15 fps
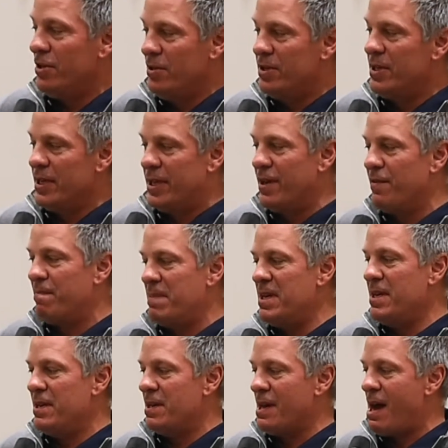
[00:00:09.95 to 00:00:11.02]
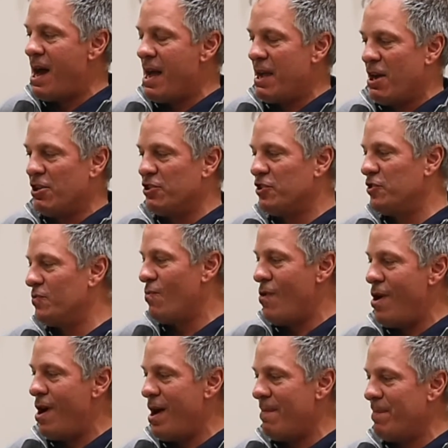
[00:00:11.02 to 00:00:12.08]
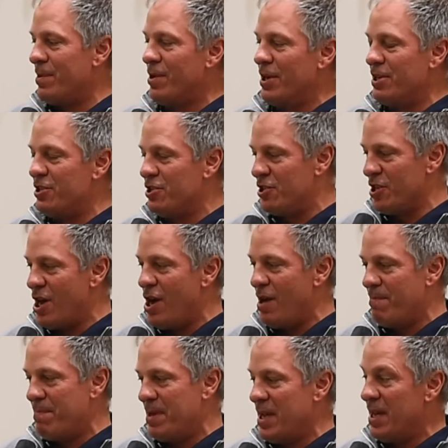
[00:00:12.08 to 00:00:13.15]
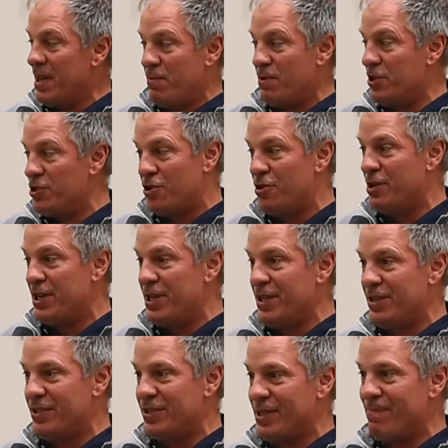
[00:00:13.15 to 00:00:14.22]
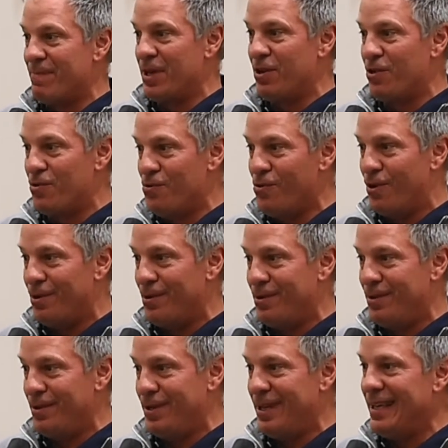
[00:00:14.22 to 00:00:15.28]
you could give Pete Dye a swamp or a dump and he would turn it into something cool.